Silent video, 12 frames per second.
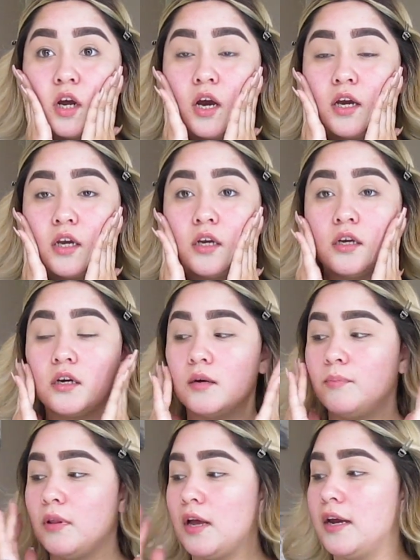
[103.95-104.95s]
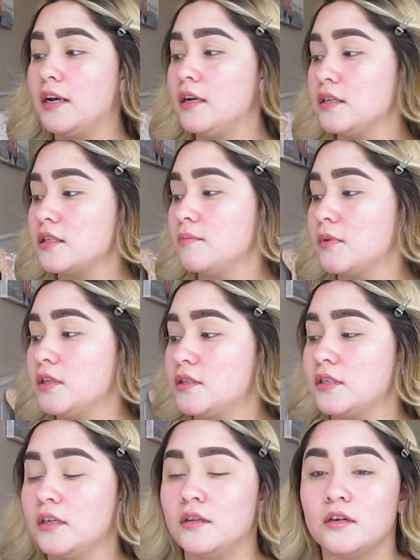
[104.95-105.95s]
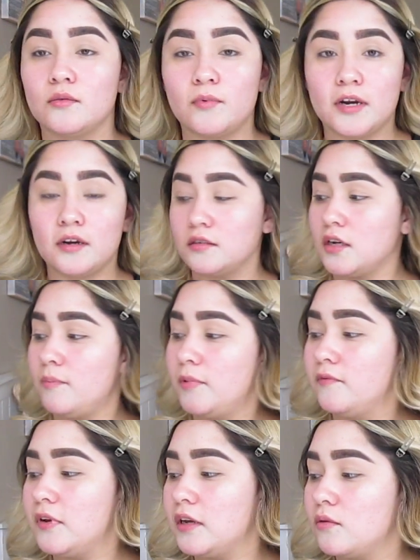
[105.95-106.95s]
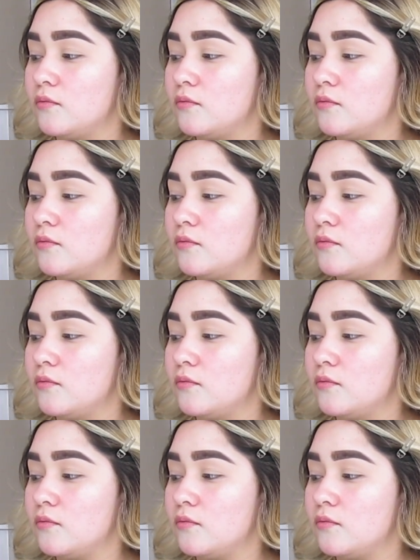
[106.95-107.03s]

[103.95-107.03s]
I applied some concealer right on top of it,